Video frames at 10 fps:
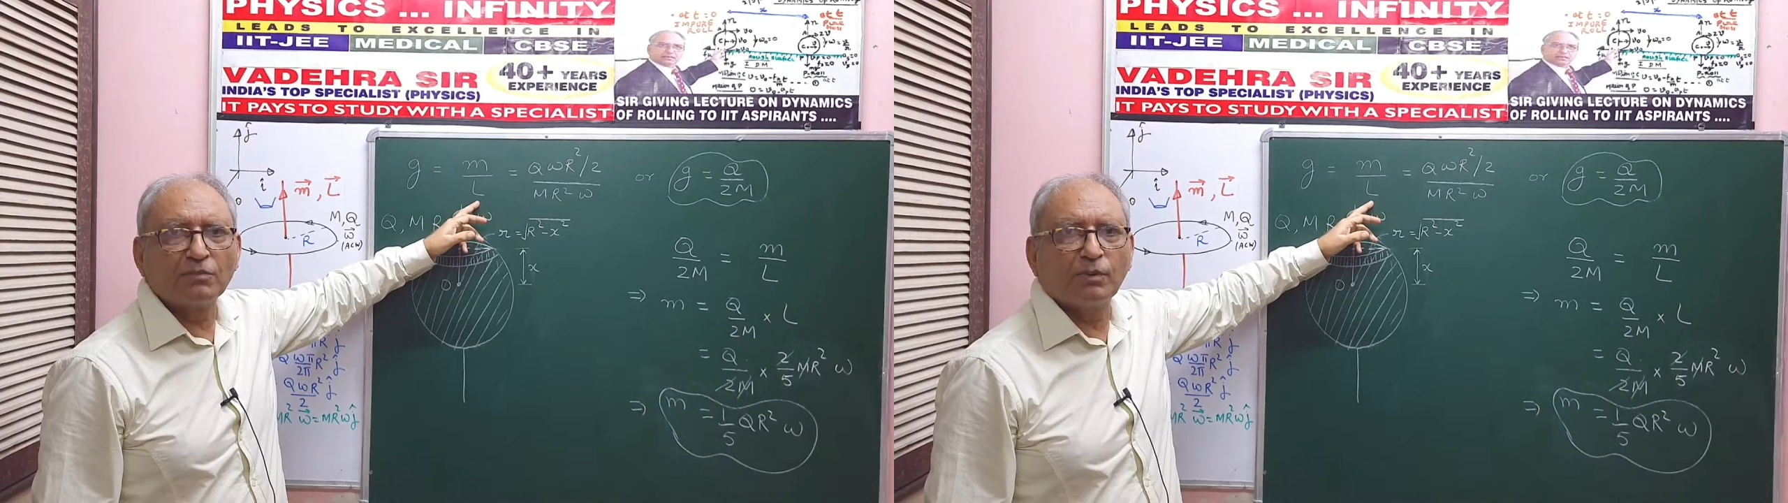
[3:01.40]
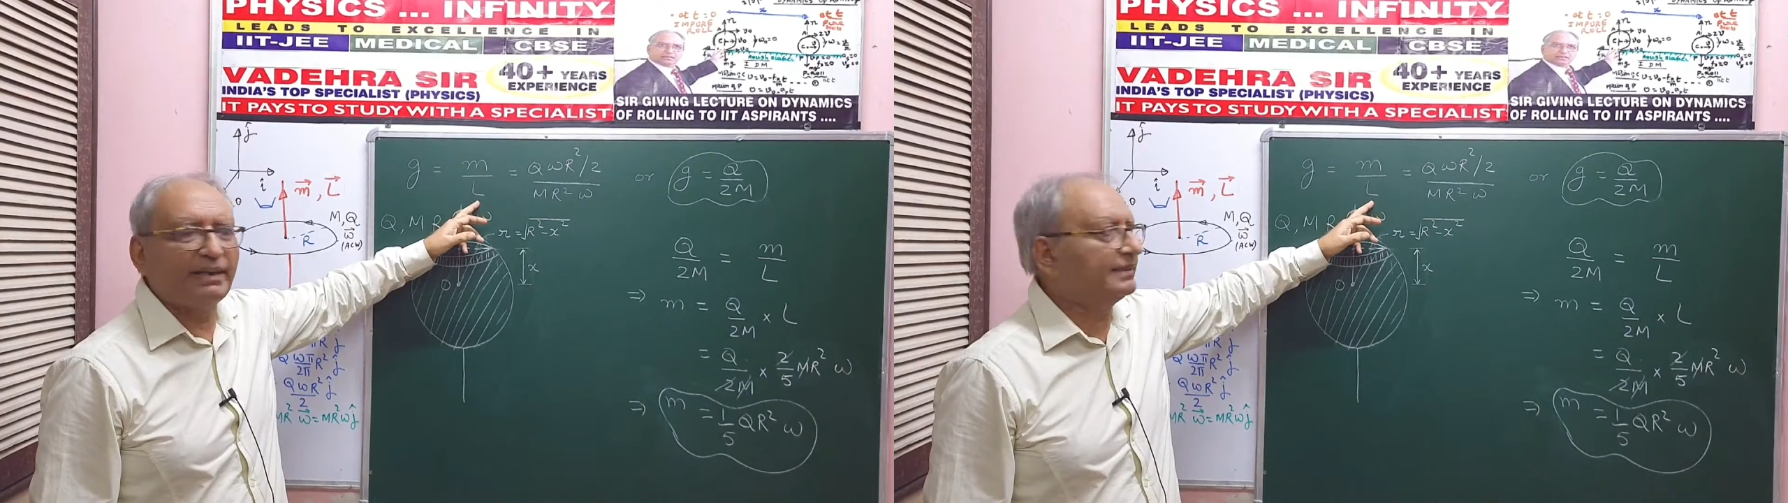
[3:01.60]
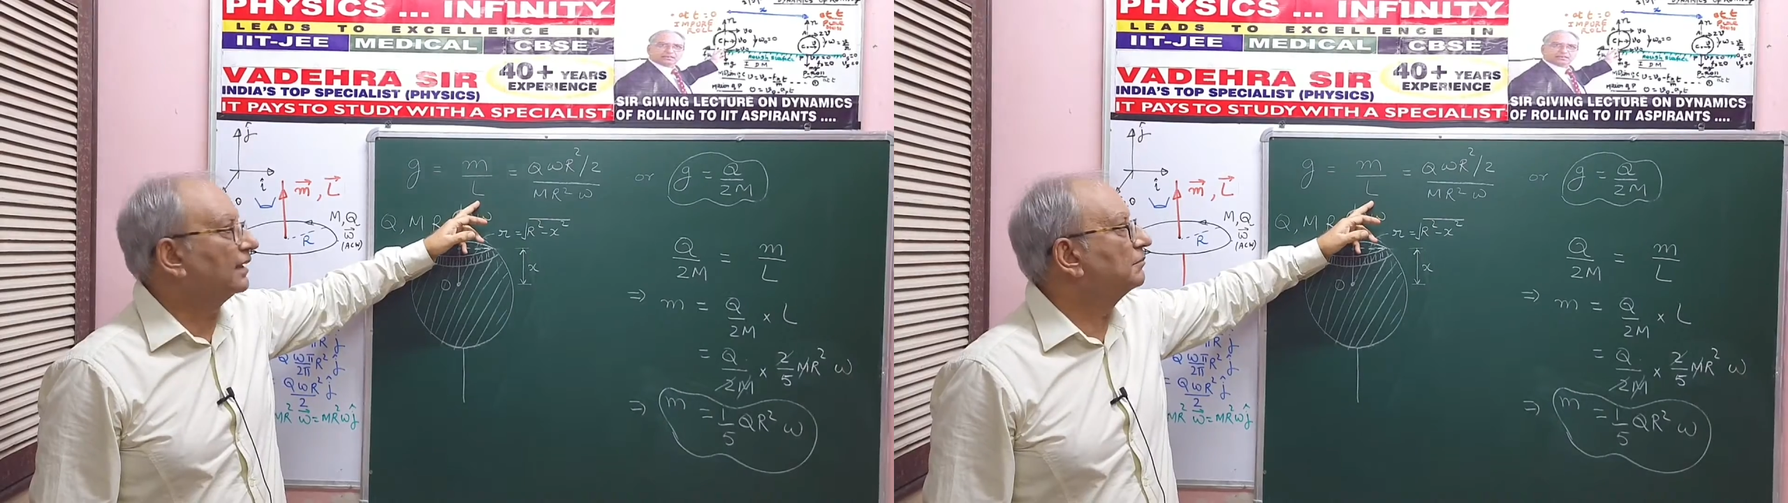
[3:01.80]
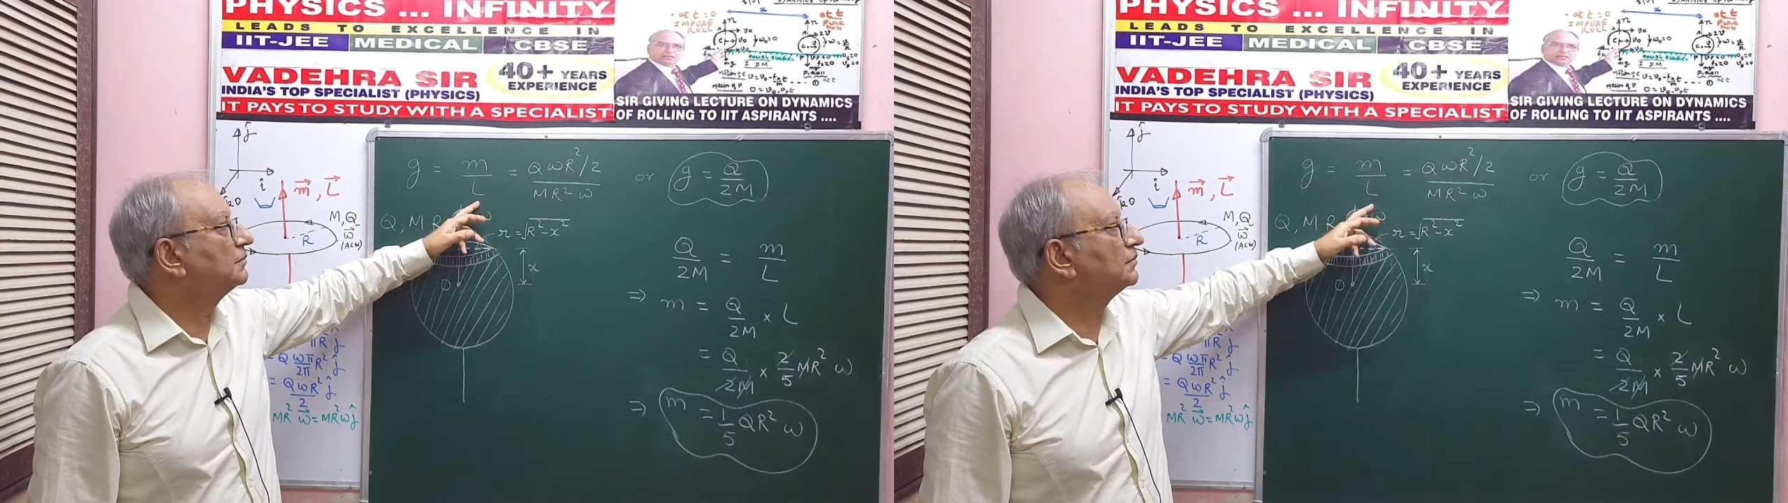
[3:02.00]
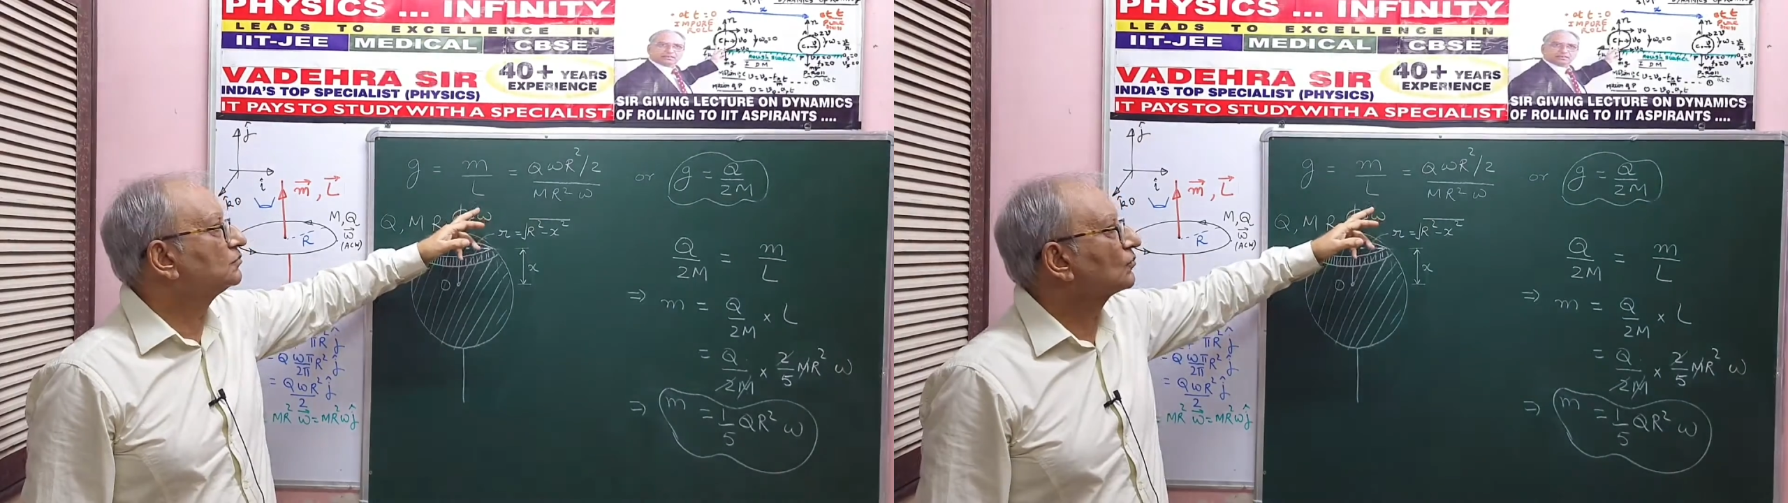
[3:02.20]
momentum,
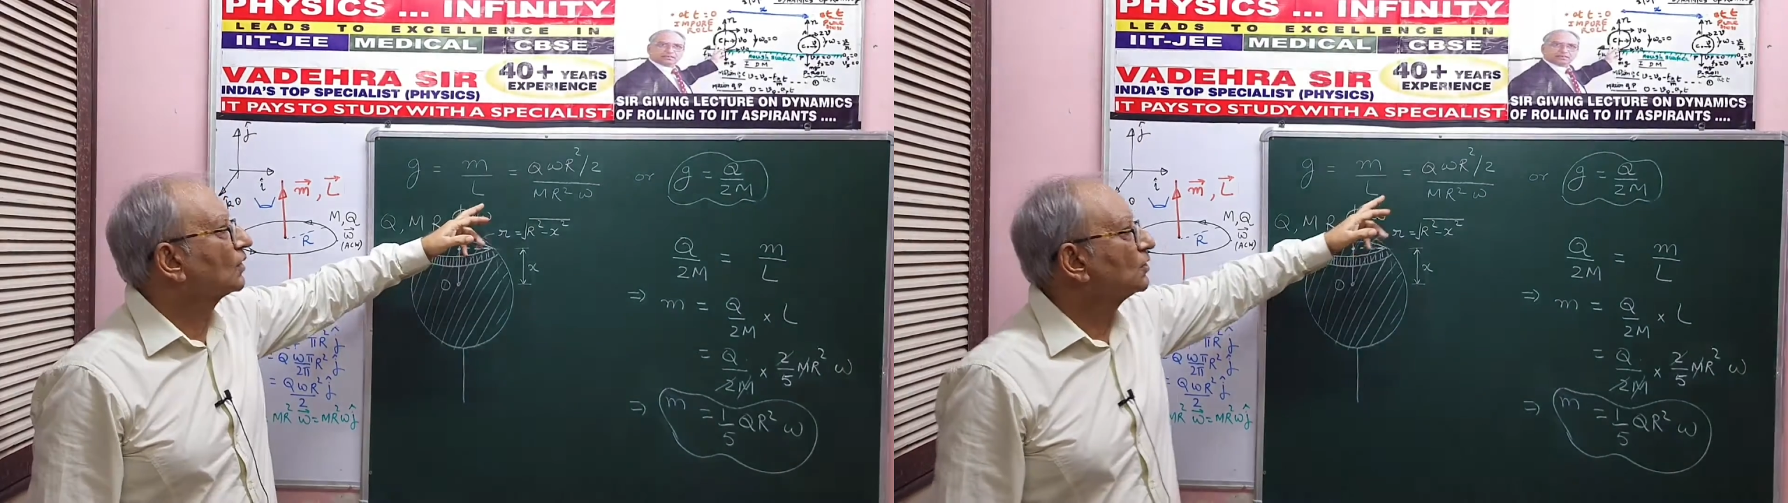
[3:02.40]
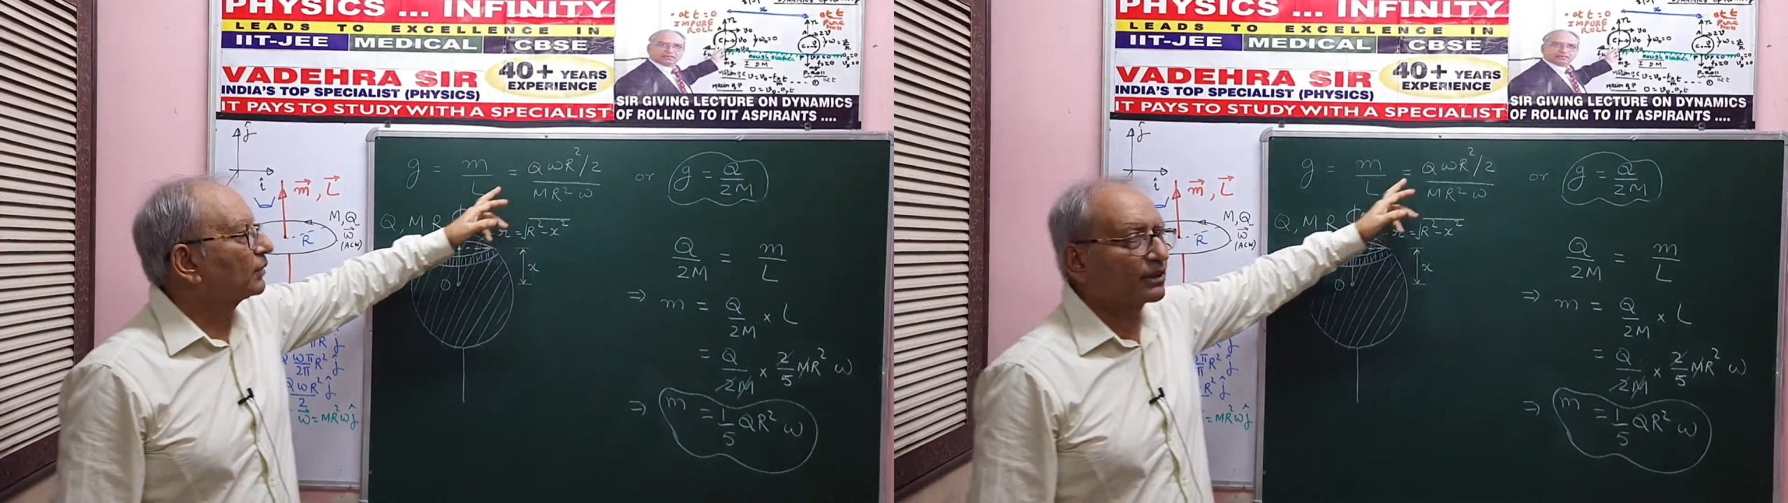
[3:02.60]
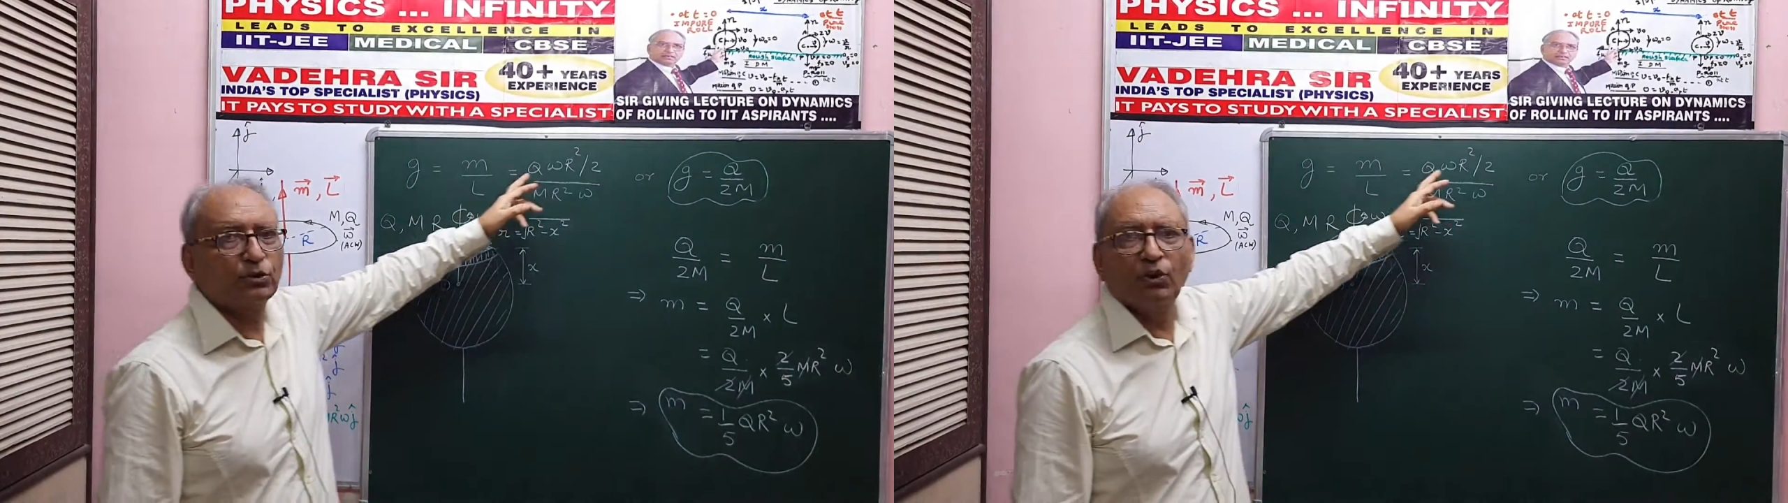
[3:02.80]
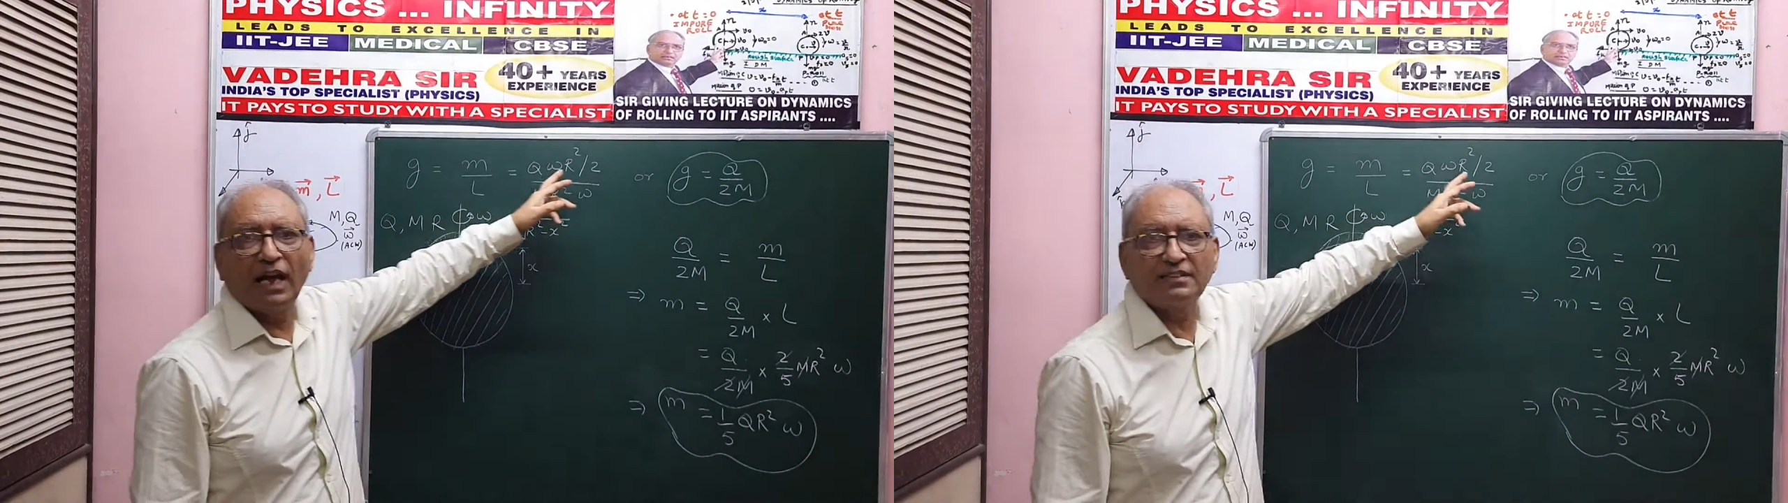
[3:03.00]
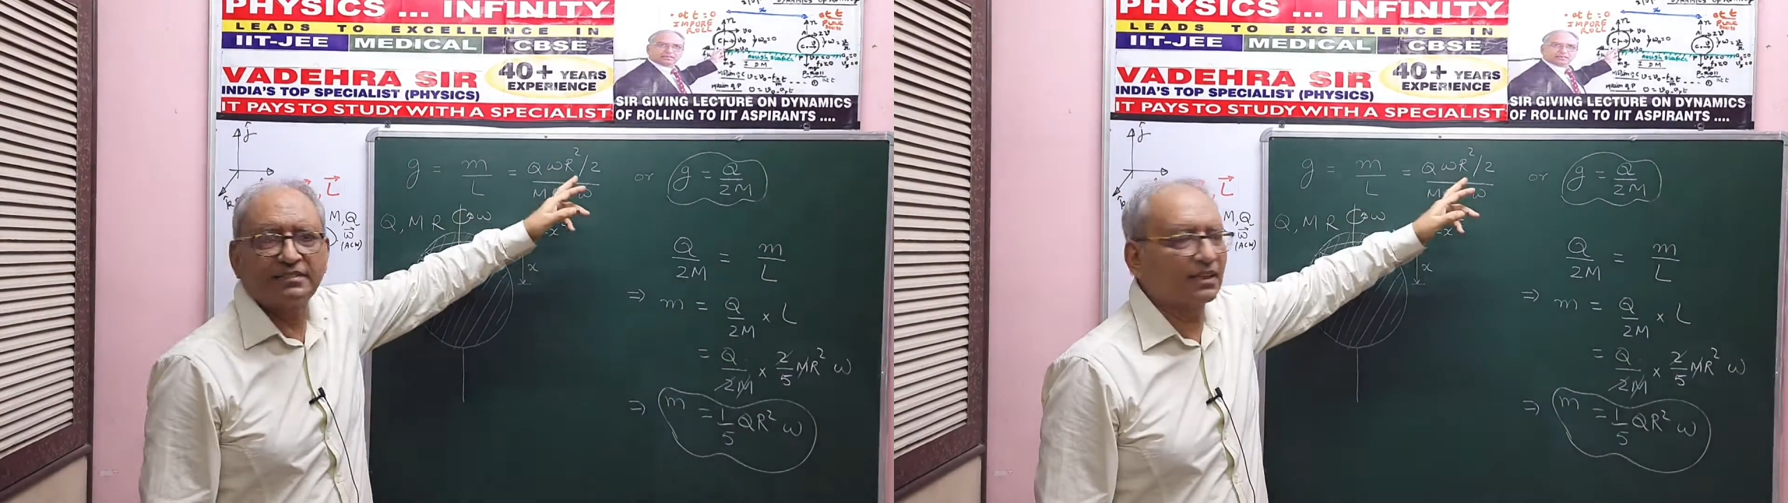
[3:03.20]
you get a cool
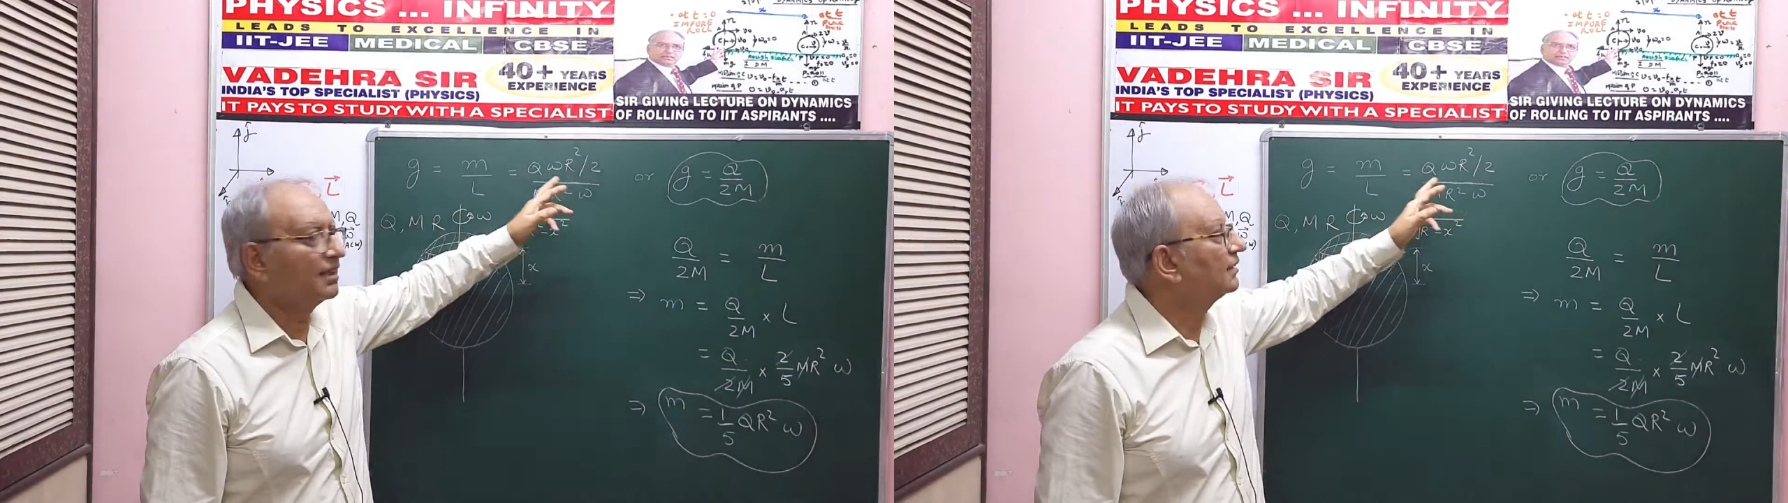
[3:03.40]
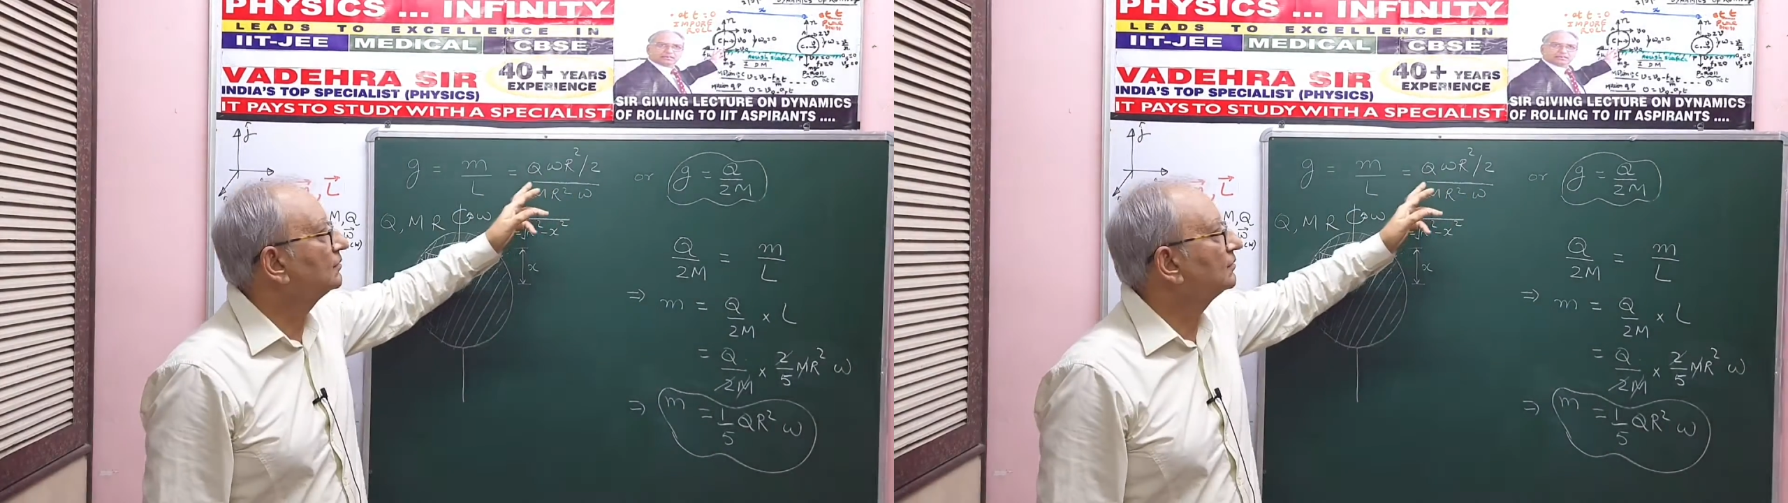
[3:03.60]
answer,